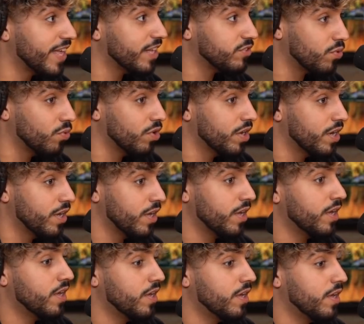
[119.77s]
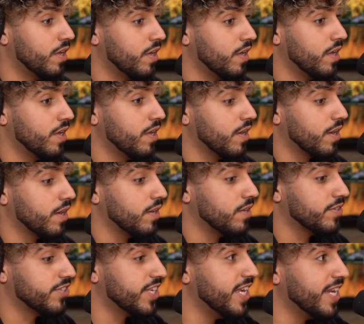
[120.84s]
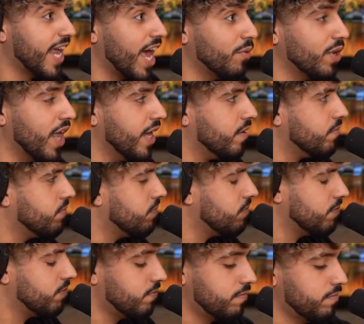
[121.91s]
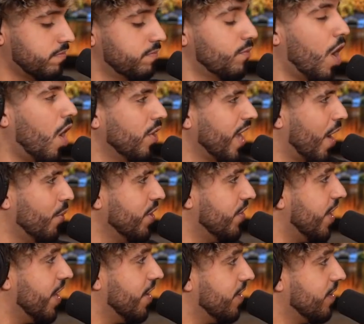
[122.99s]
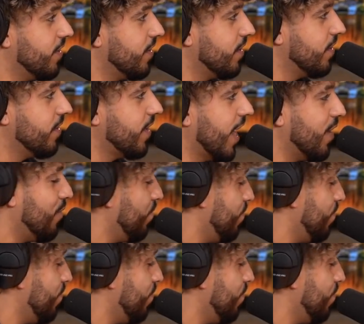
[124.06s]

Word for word: that tour, Ski and I were like, oh yeah, we there. Like